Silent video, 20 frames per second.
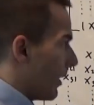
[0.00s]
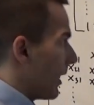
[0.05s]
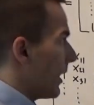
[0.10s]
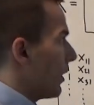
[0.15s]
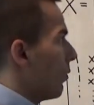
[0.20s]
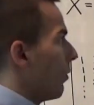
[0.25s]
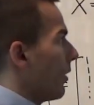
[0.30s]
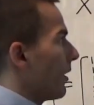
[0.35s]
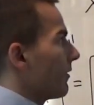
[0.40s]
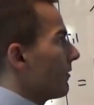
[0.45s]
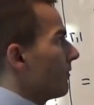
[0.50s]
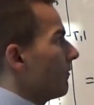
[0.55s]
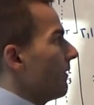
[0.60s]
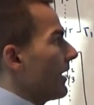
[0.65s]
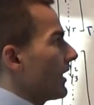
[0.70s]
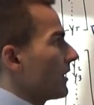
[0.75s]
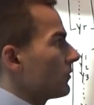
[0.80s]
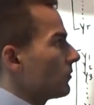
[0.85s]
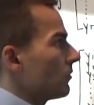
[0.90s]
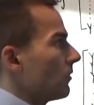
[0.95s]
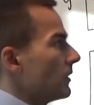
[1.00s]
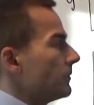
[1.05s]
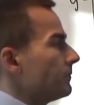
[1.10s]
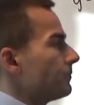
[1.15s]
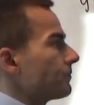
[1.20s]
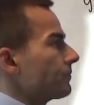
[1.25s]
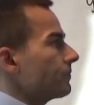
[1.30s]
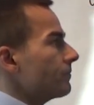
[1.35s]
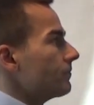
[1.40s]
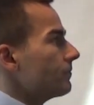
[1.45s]
by 1 vector.
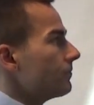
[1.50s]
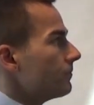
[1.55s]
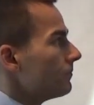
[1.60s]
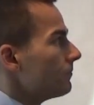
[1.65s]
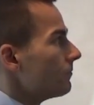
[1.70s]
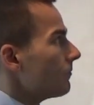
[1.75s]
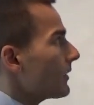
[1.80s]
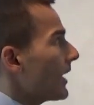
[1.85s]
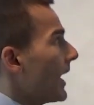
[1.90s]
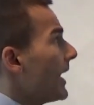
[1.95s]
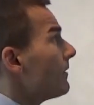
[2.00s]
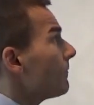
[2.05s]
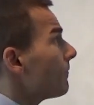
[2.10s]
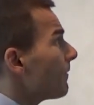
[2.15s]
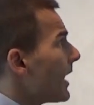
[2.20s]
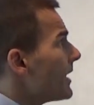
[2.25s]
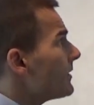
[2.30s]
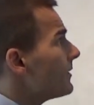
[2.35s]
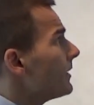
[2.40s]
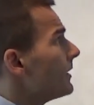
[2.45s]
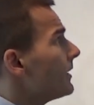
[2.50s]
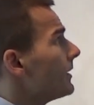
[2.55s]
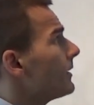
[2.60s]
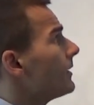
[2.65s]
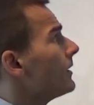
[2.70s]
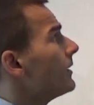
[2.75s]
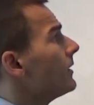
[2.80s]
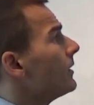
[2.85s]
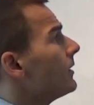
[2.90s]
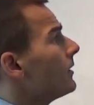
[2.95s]
And
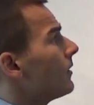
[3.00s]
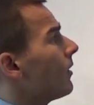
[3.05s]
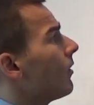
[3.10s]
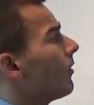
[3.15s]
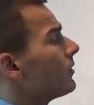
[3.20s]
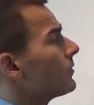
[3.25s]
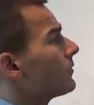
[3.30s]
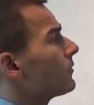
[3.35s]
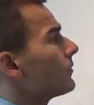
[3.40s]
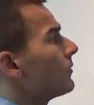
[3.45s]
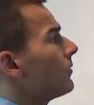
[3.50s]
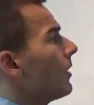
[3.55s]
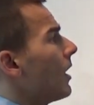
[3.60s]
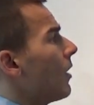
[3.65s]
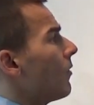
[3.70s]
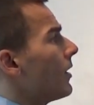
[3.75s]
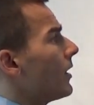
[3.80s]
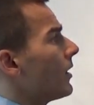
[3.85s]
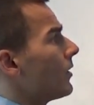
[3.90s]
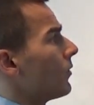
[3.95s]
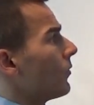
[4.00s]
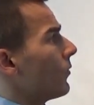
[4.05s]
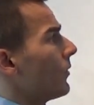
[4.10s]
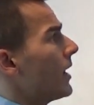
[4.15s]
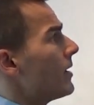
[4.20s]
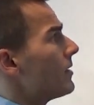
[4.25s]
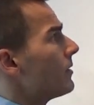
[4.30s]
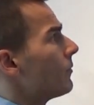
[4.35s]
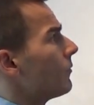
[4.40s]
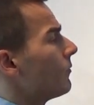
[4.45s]
finally, also our
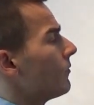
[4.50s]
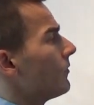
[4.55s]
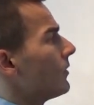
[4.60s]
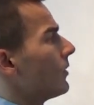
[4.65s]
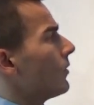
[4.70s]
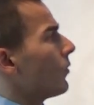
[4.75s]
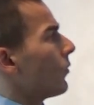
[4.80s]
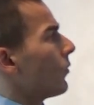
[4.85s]
random